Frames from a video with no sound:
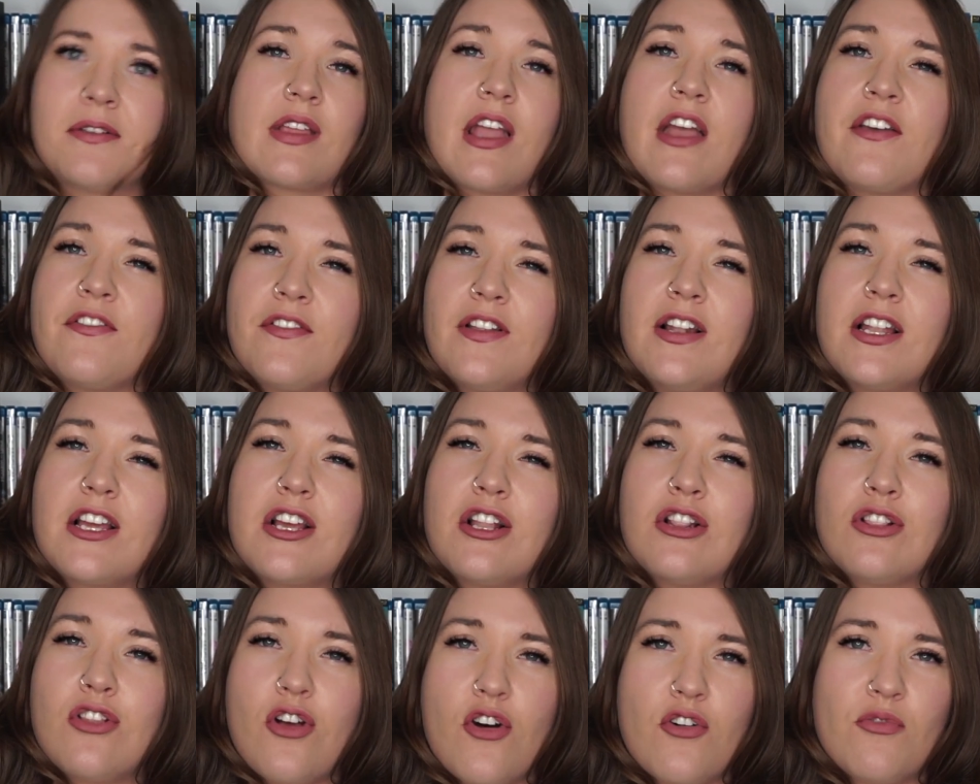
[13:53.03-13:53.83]
I feel like a
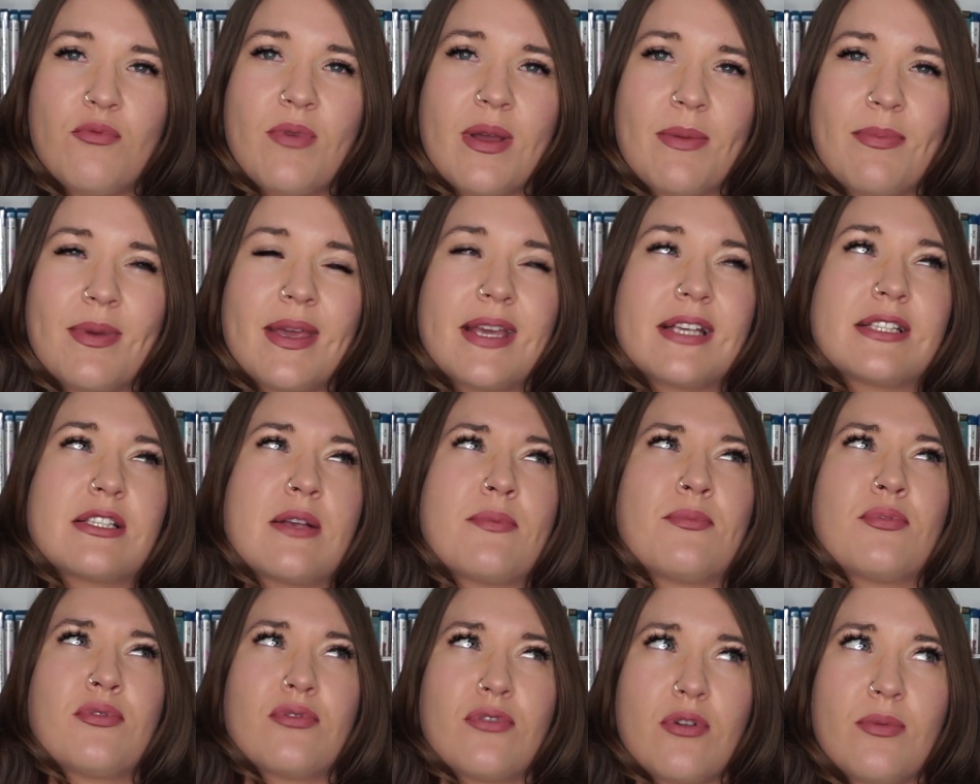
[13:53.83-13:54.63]
lot of my picks are
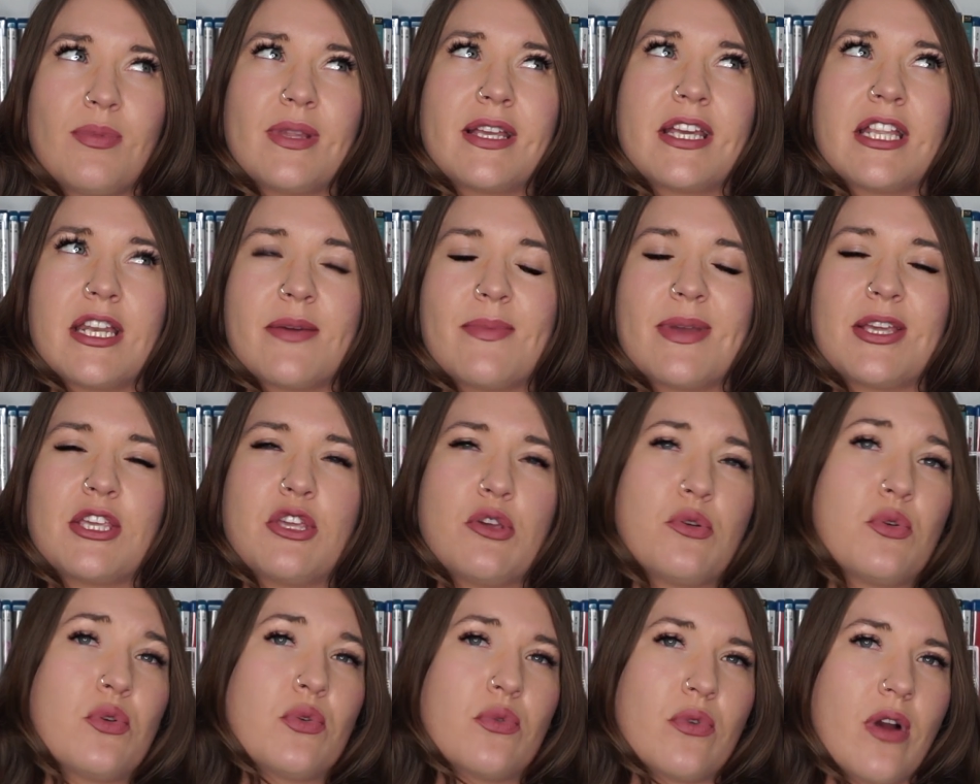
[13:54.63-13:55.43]
probably going to make
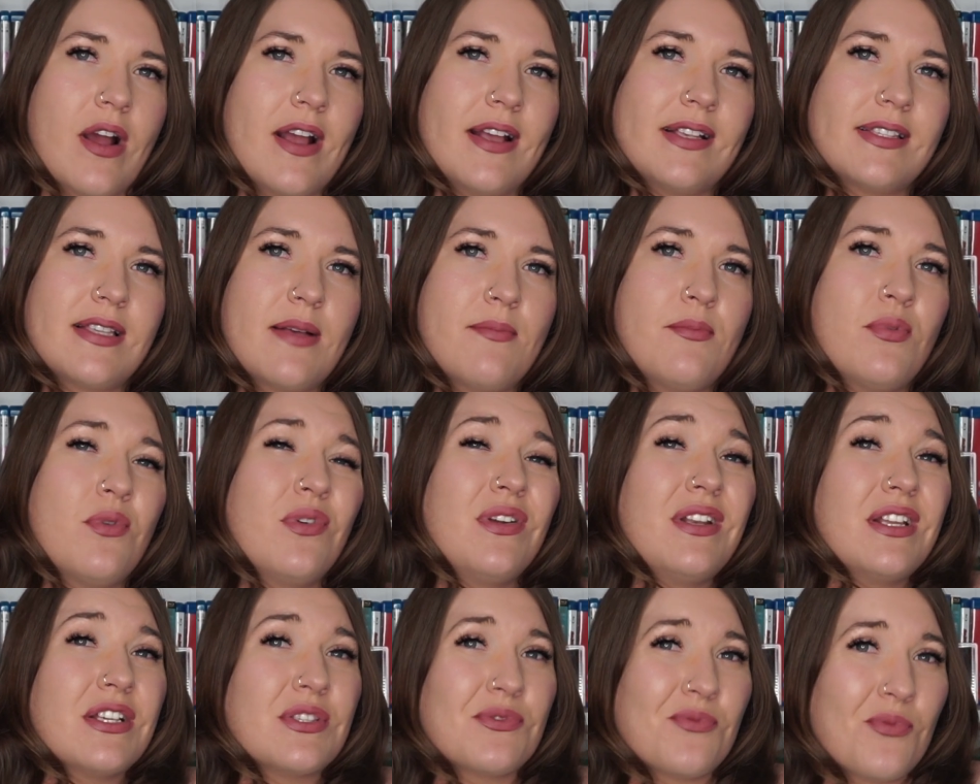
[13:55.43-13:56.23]
you cry at some
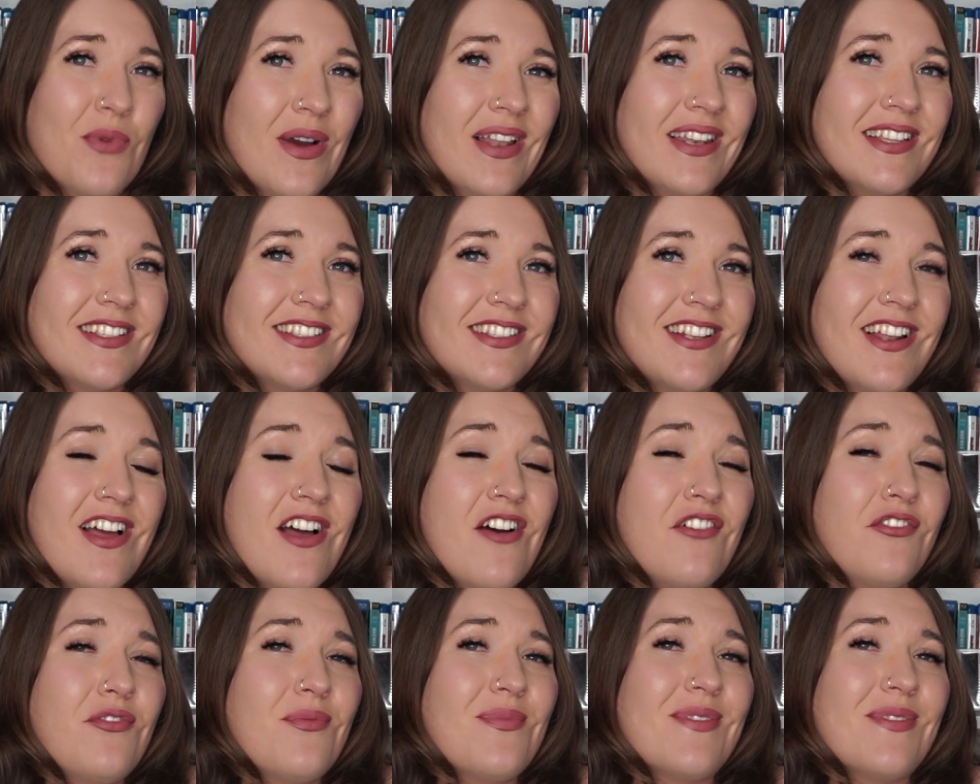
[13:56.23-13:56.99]
point as well as laugh,